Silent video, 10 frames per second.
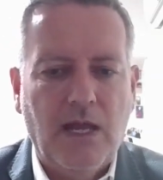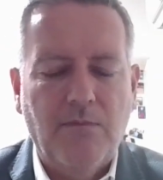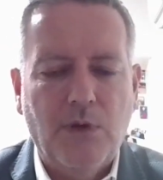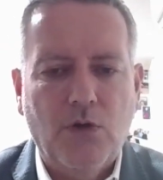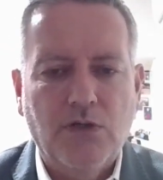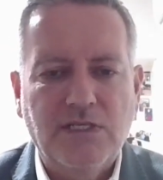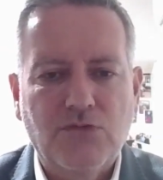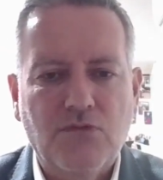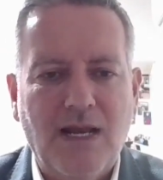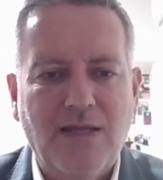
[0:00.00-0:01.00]
And because
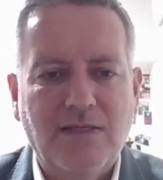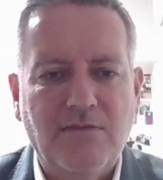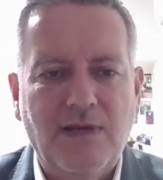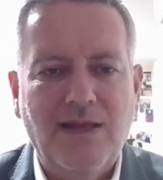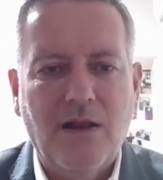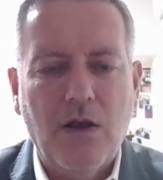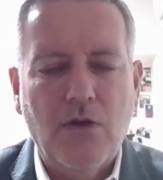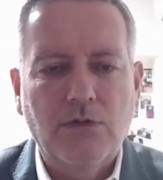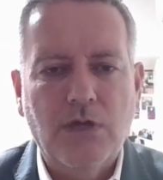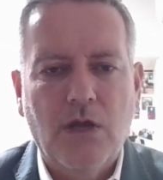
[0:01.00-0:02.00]
it's relatively
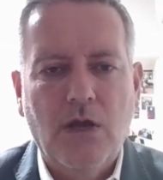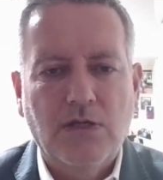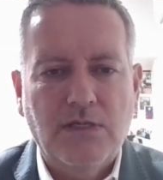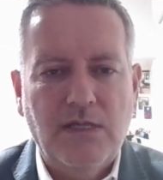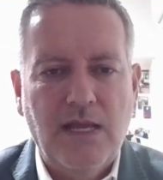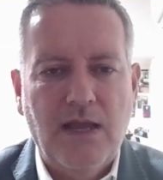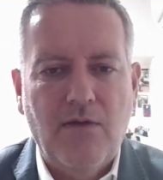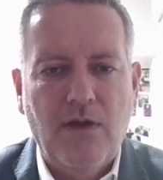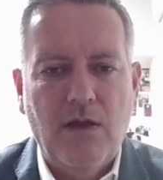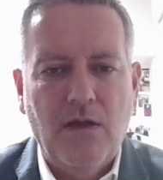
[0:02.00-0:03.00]
close to the
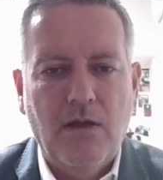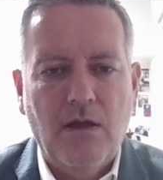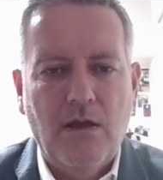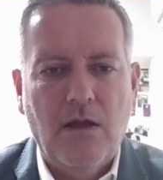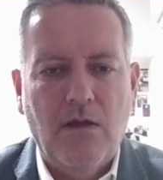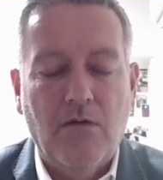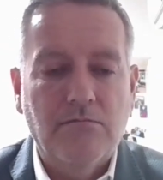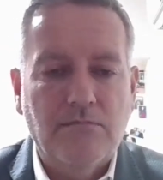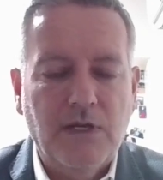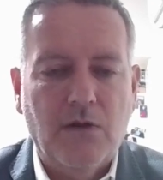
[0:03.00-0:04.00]
area,
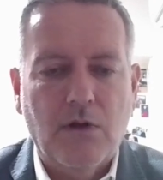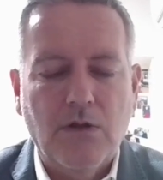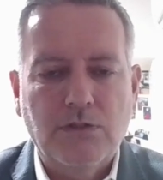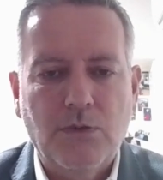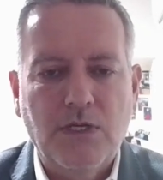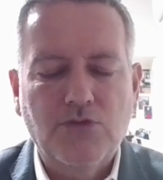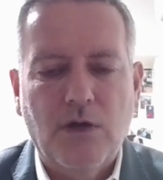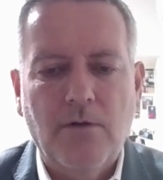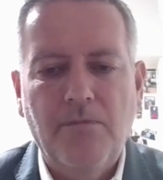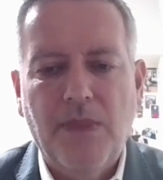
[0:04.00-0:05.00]
close to Israel,